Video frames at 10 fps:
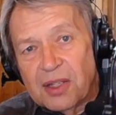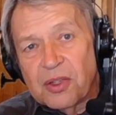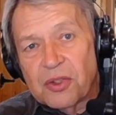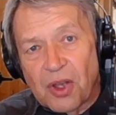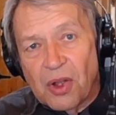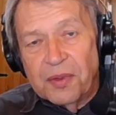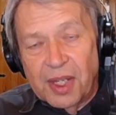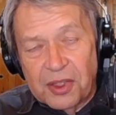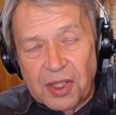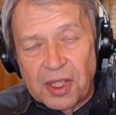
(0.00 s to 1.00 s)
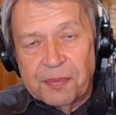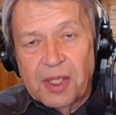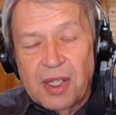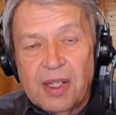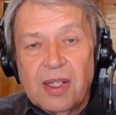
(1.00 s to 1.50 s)
1 or 2 eggs,
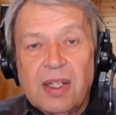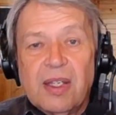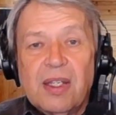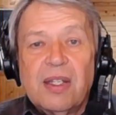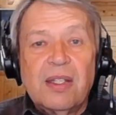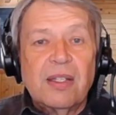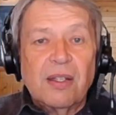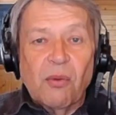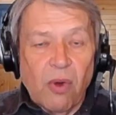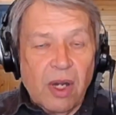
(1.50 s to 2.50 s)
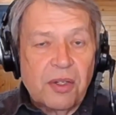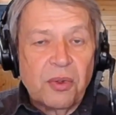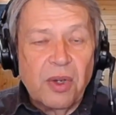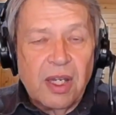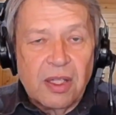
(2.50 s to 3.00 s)
whatever the recipe calls for.
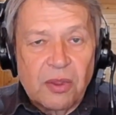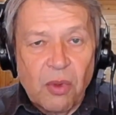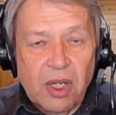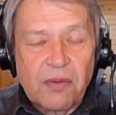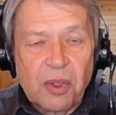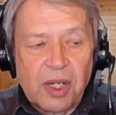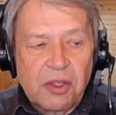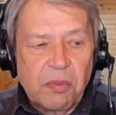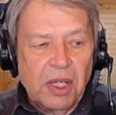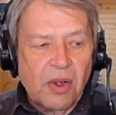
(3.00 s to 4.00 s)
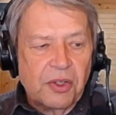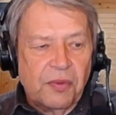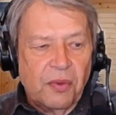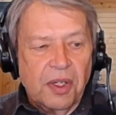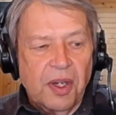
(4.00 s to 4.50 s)
Number 4 is
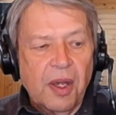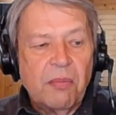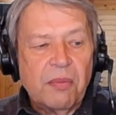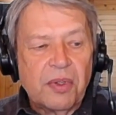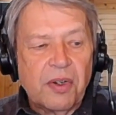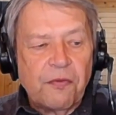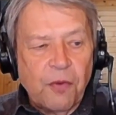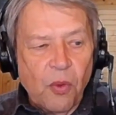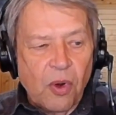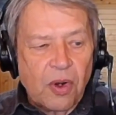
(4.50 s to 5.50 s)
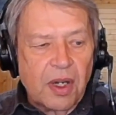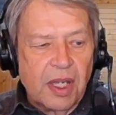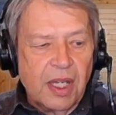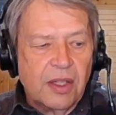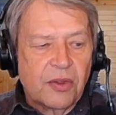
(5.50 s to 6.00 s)
what I call
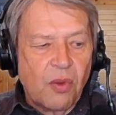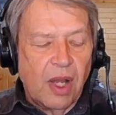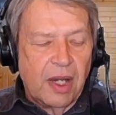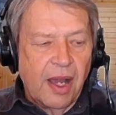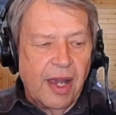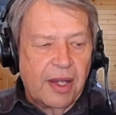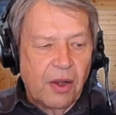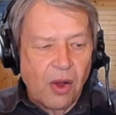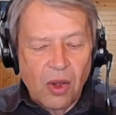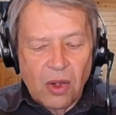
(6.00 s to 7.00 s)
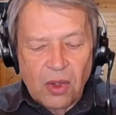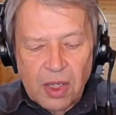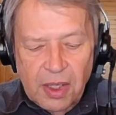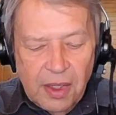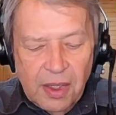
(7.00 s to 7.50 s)
realization.